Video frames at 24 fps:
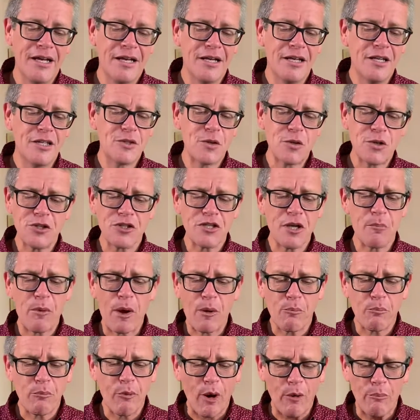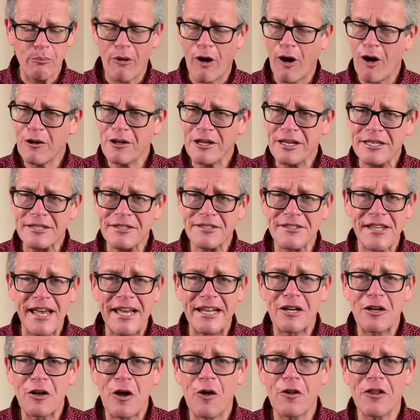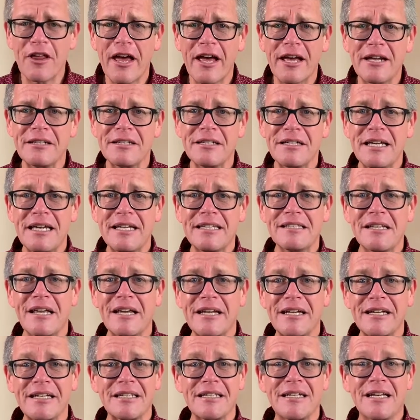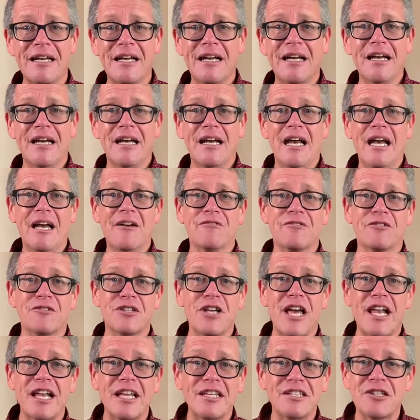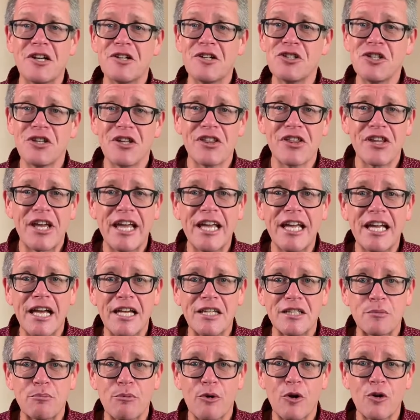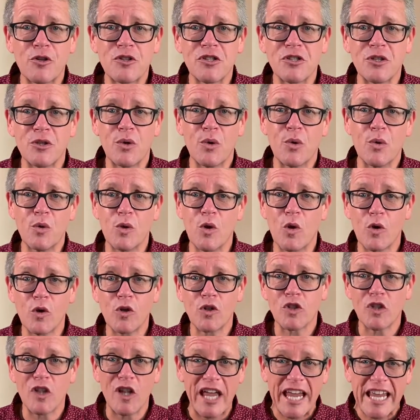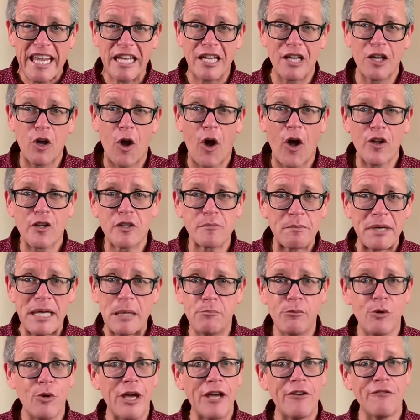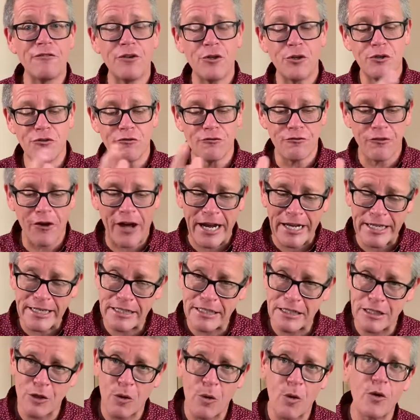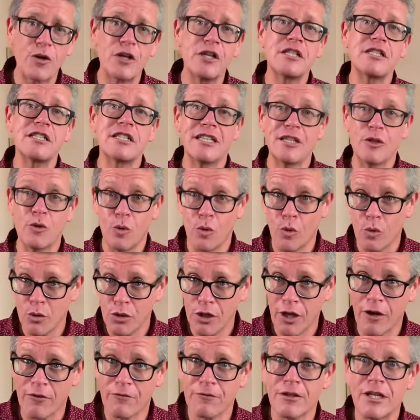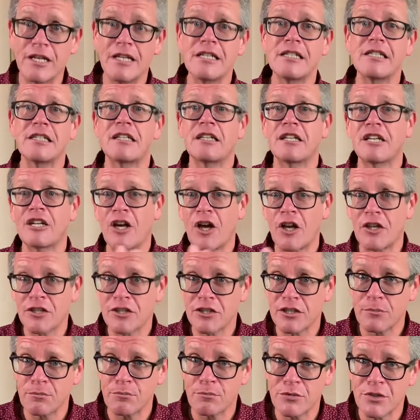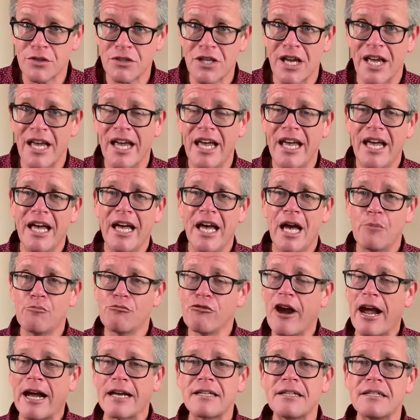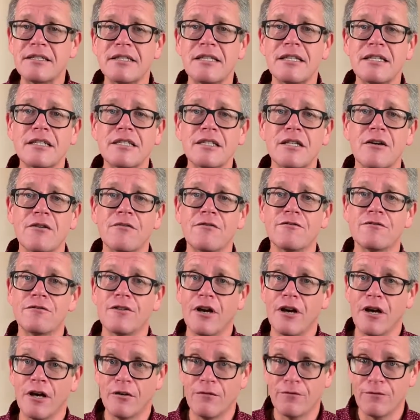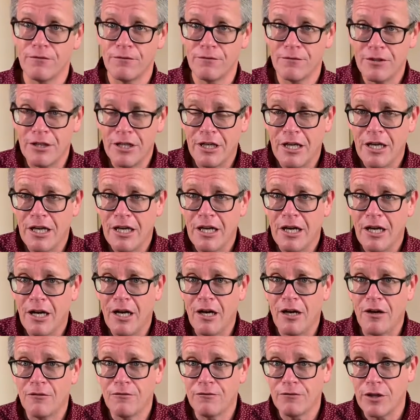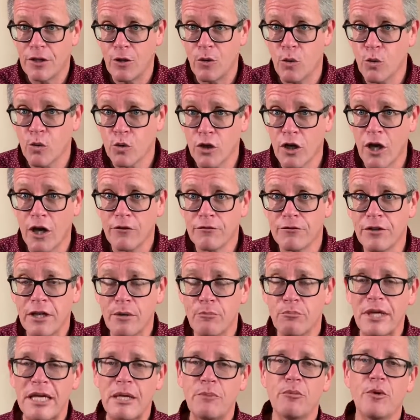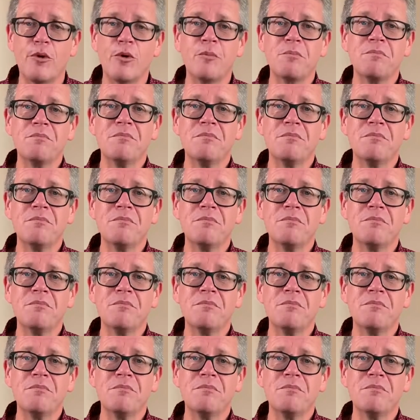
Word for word: So, to sum up what Paul has said and all that, he's like, if there's such a thing as a person who looks like God's people, if you define it according to the old covenant and the customs and practices of, of of the old covenant people